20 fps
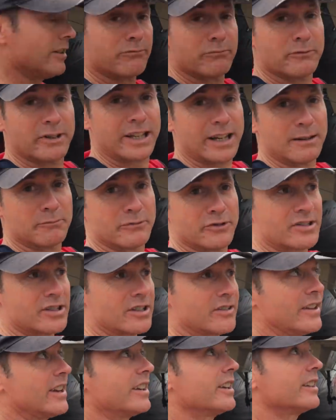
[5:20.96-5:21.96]
deep for me
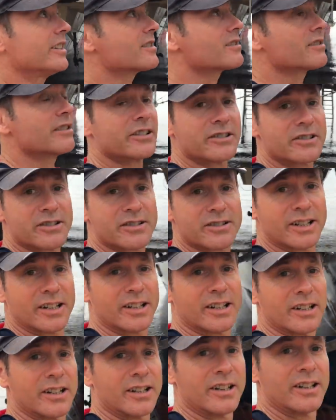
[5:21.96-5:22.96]
boots at that end, so I just
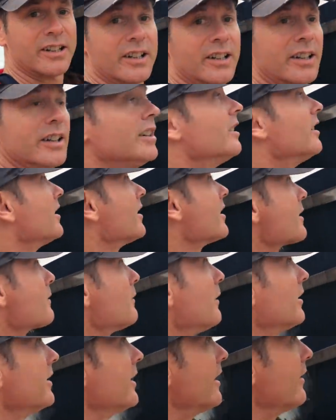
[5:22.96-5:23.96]
uh, swung